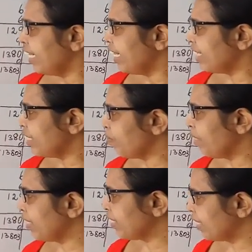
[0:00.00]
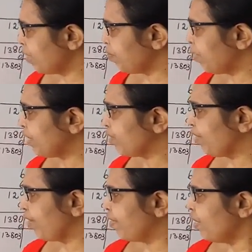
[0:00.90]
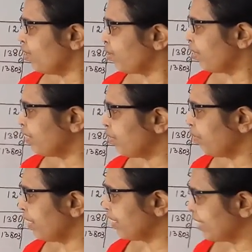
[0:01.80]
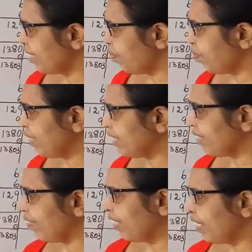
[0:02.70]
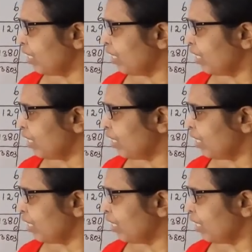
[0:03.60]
18 13 + 5, 20 13 + 7,